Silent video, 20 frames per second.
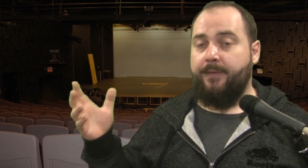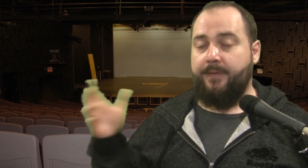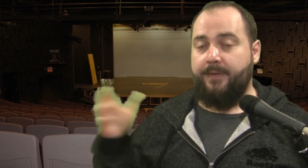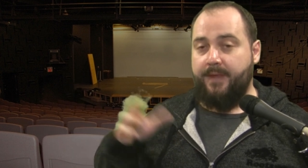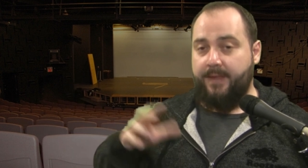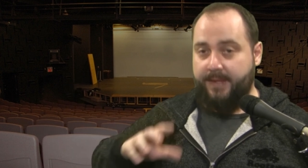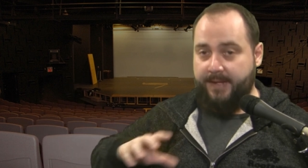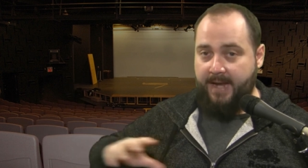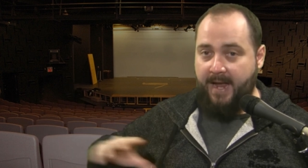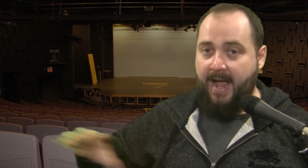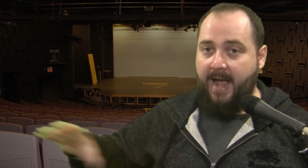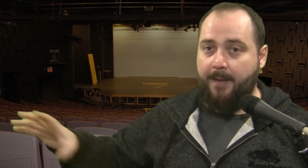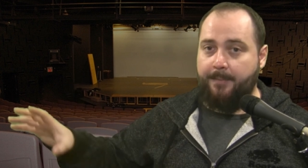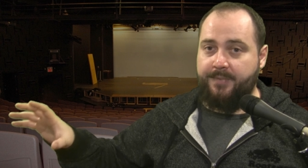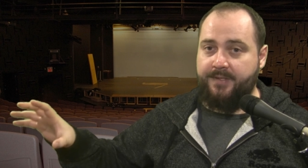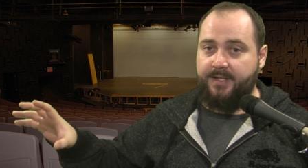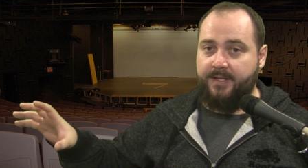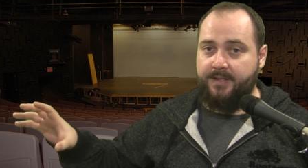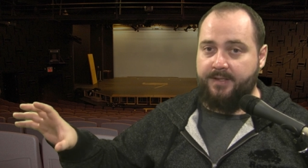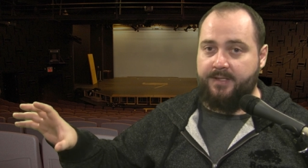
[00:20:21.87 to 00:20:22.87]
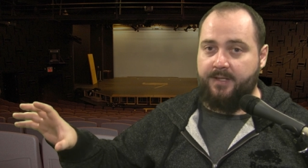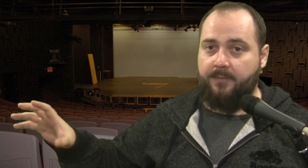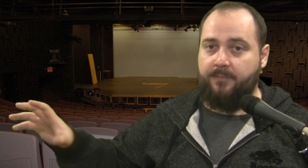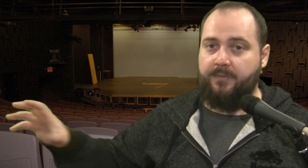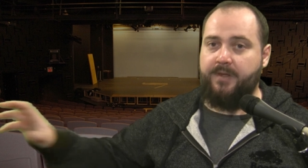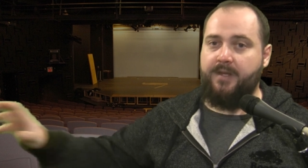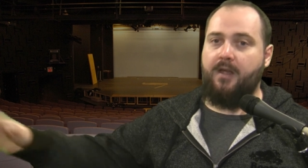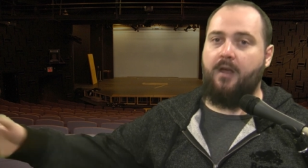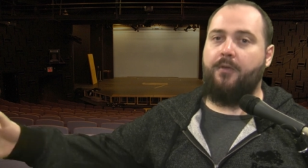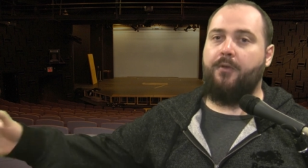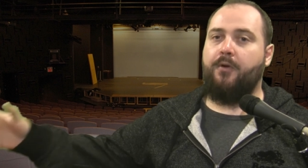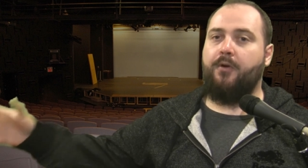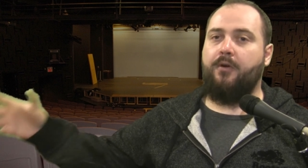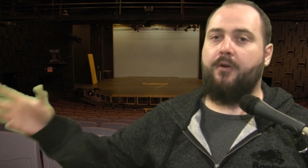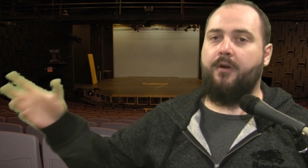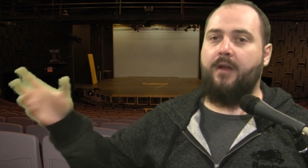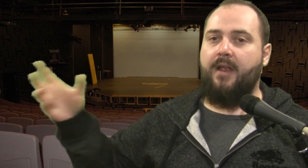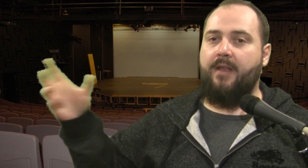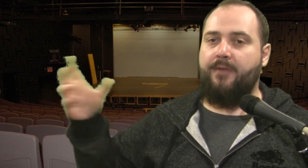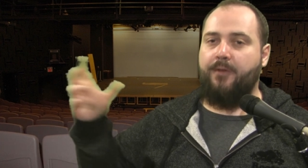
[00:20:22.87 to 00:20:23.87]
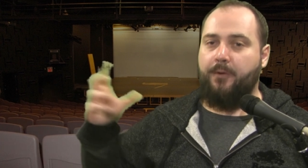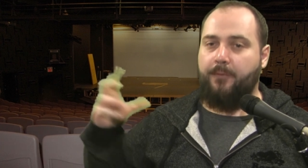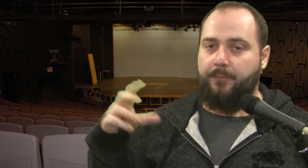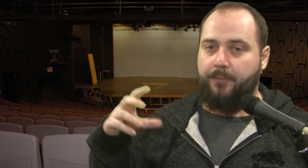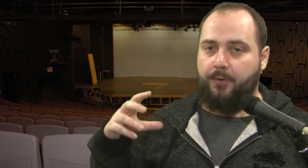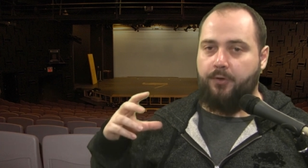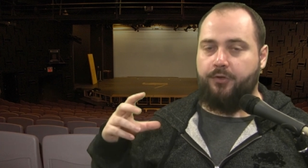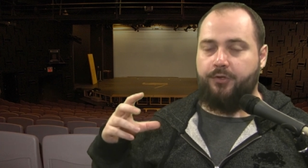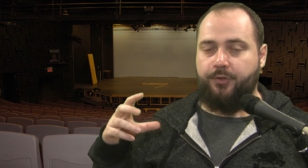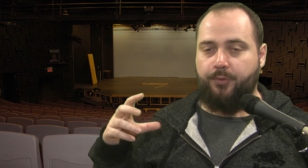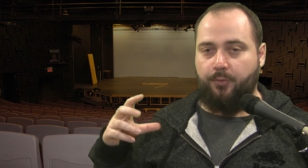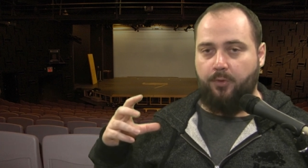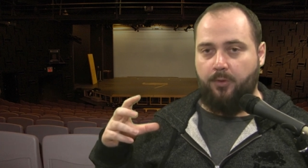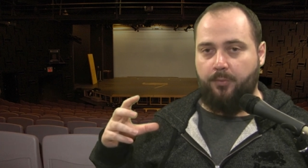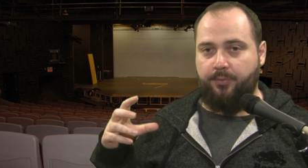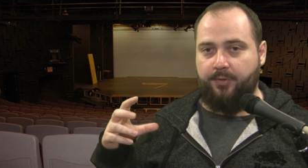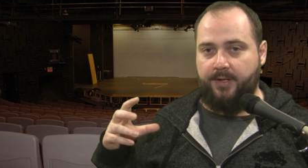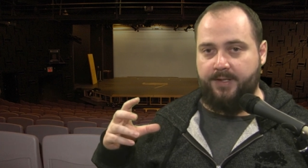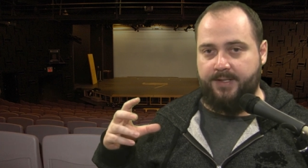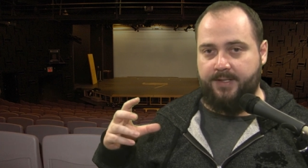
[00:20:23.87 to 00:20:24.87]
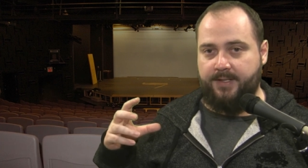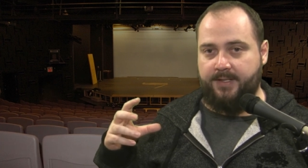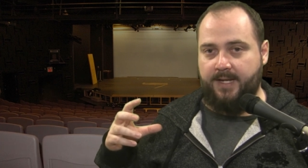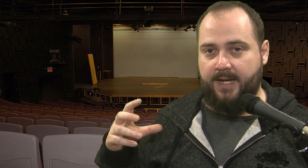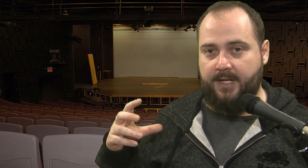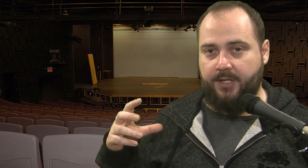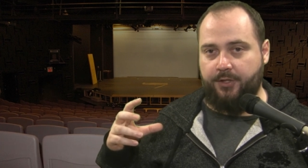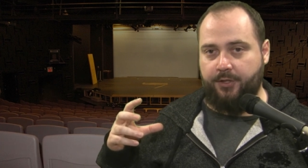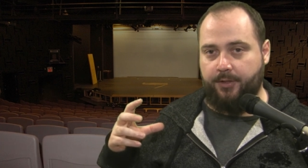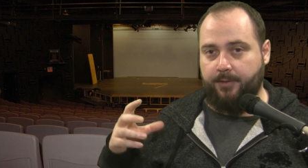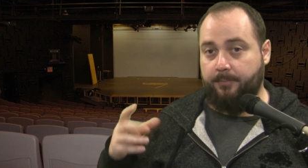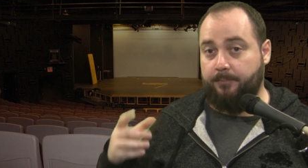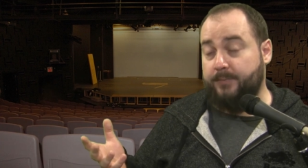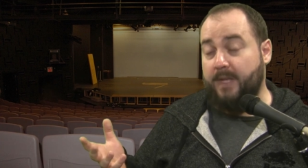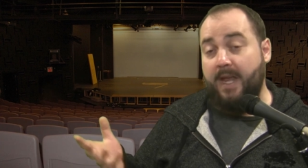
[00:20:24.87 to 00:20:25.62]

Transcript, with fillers: the absence of the other and their virtual presentation.